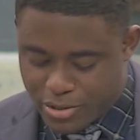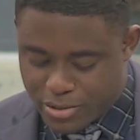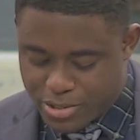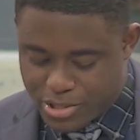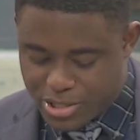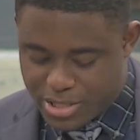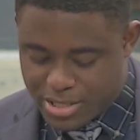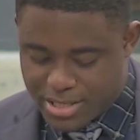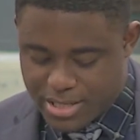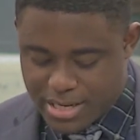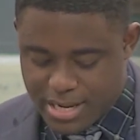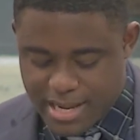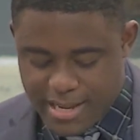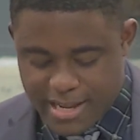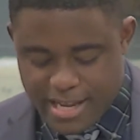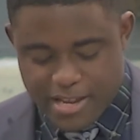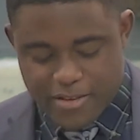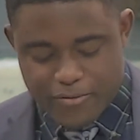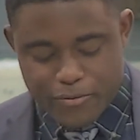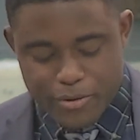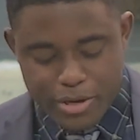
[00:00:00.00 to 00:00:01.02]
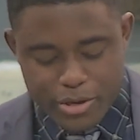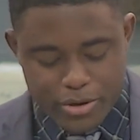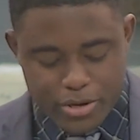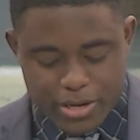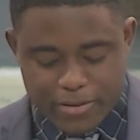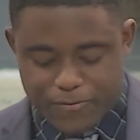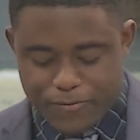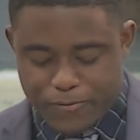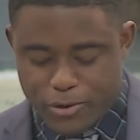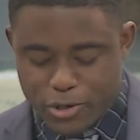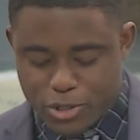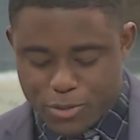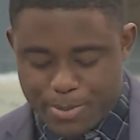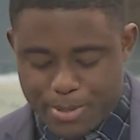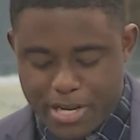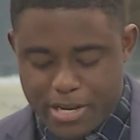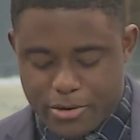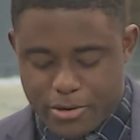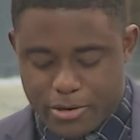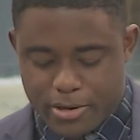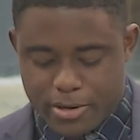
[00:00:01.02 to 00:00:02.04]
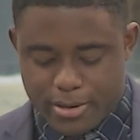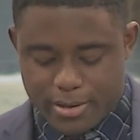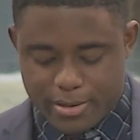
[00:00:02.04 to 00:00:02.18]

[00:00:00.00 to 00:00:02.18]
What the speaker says: just if we go to First Peter